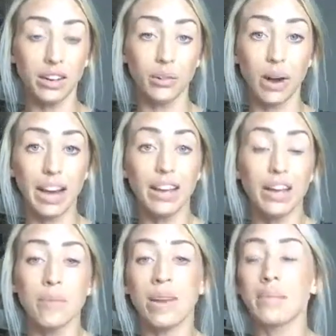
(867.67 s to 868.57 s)
right?
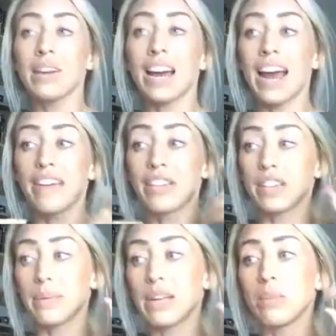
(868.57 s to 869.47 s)
Maybe I have a
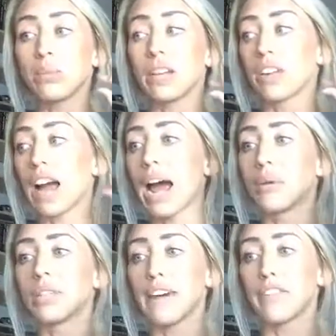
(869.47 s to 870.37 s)
limiting belief that I
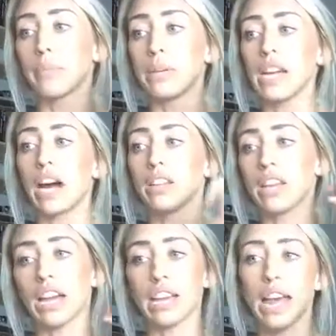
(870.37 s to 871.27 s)
will never be healthy,
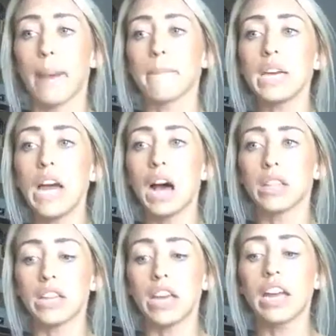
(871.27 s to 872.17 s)
I can't be
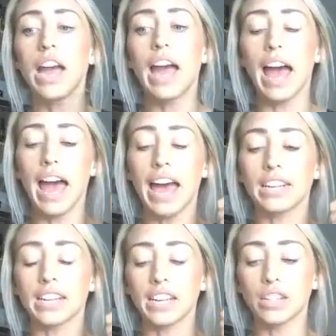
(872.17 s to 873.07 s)
healthy,
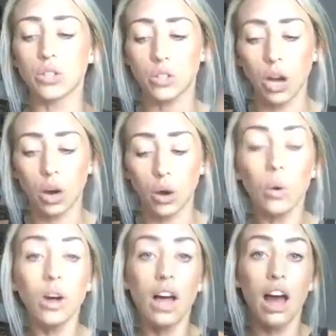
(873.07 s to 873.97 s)
and
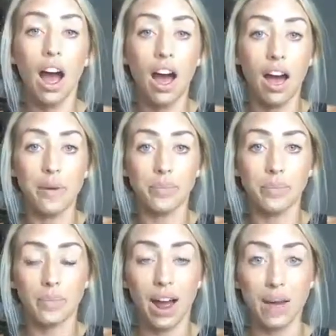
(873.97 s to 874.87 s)
so
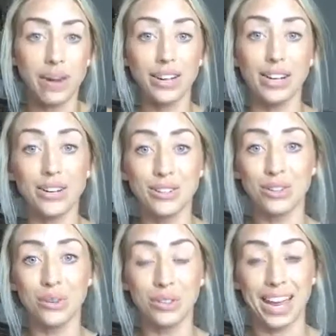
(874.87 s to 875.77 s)
I'm not going to
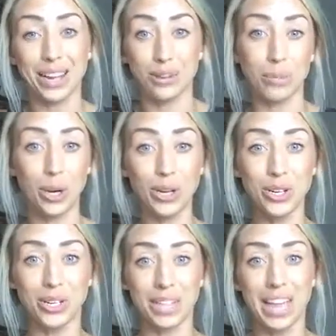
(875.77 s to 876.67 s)
do things or
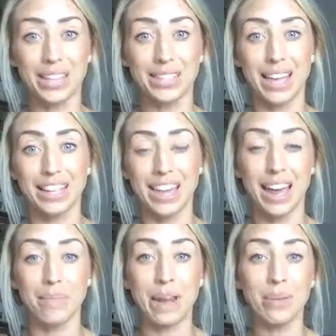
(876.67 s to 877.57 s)
purchase things that
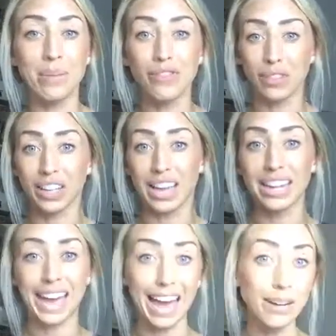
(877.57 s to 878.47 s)
then make me feel like I
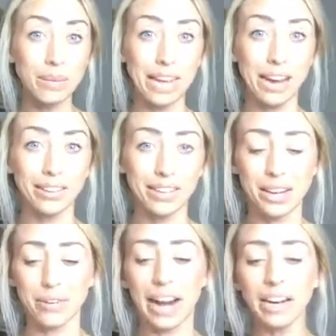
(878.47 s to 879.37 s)
can be healthy,
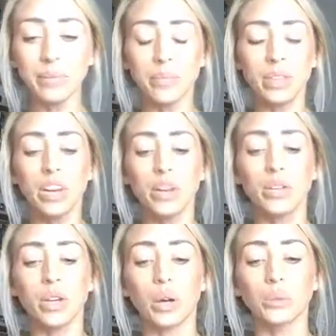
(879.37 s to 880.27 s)
right?
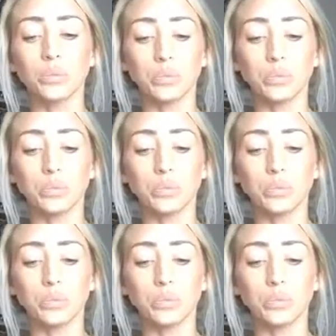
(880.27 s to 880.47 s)
So